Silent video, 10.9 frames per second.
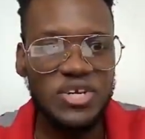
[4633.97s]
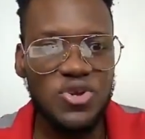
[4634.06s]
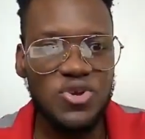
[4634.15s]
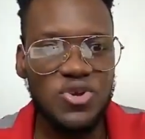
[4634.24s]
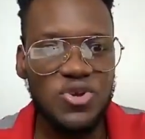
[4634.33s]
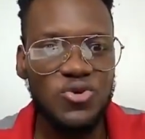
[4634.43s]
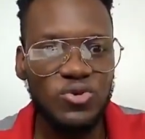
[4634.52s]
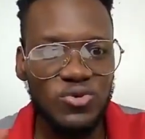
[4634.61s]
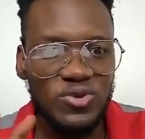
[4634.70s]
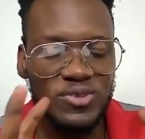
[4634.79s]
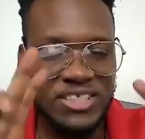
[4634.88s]

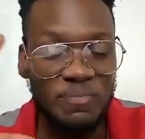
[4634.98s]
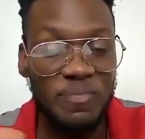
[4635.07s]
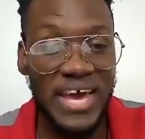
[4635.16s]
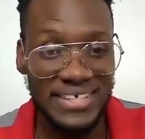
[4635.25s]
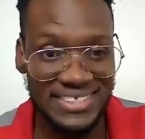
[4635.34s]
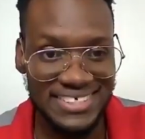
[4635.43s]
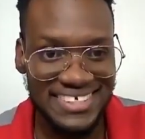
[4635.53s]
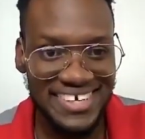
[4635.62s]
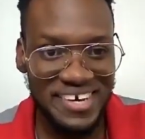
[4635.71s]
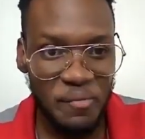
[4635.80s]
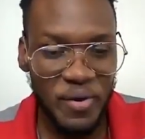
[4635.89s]
new
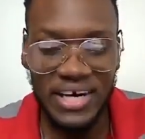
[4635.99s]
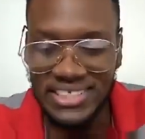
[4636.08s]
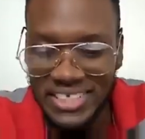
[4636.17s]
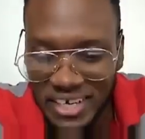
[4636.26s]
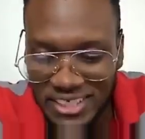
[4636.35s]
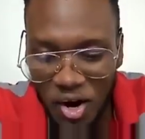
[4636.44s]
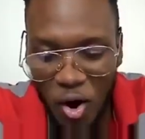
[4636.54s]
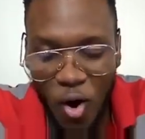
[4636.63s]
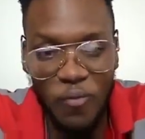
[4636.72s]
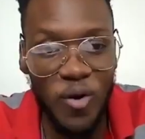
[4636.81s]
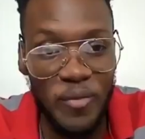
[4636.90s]
space because there's an
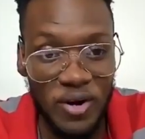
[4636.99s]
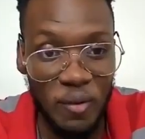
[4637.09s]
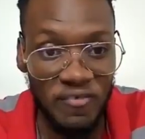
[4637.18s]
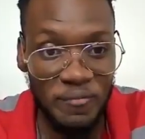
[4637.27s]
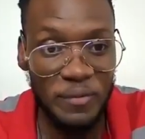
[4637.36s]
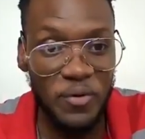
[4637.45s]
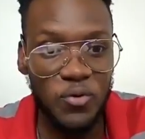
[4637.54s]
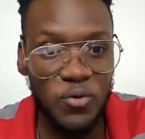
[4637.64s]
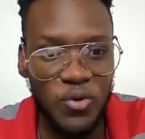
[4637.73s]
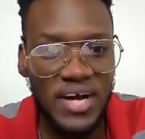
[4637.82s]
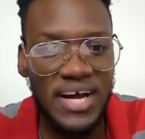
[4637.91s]
upcoming crop of people
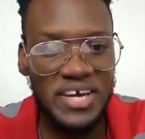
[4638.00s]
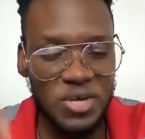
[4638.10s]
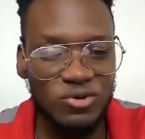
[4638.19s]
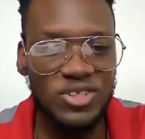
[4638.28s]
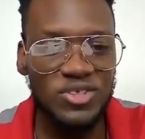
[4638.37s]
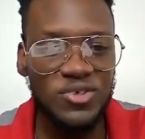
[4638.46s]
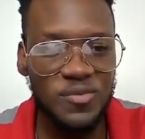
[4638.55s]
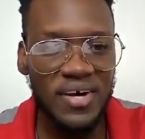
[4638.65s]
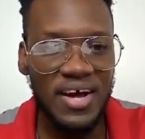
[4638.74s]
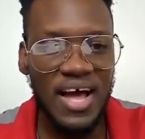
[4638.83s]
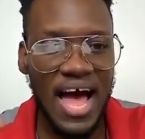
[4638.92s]
who YouTube
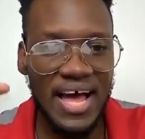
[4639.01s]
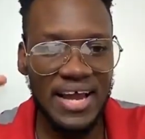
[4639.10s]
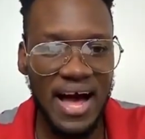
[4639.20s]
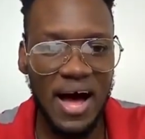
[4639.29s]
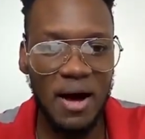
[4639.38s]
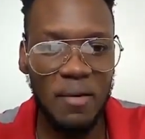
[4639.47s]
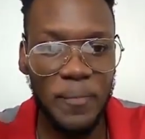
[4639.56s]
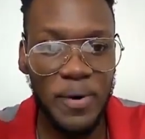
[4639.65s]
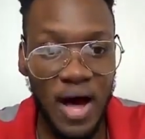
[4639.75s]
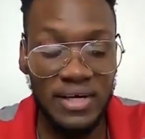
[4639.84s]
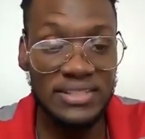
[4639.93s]
and
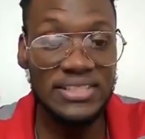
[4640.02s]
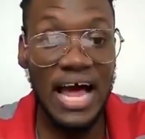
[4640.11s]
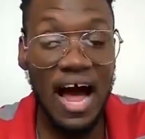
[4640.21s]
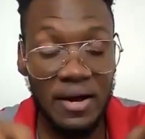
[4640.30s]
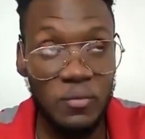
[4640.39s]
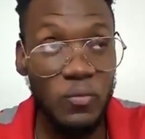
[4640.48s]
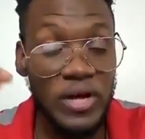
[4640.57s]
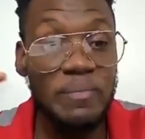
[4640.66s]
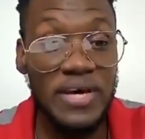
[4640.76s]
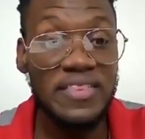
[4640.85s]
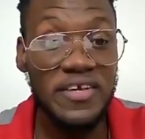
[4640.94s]
blogs
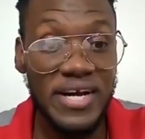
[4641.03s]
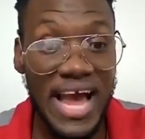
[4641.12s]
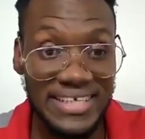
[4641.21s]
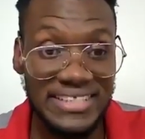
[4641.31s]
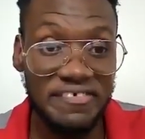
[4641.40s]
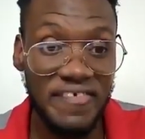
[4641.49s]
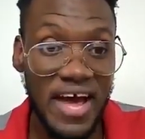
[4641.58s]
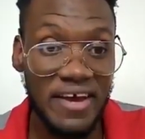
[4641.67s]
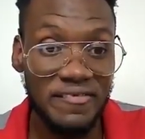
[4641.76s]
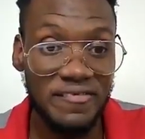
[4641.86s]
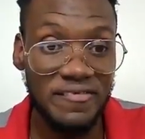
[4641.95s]
will be their 9 to 5.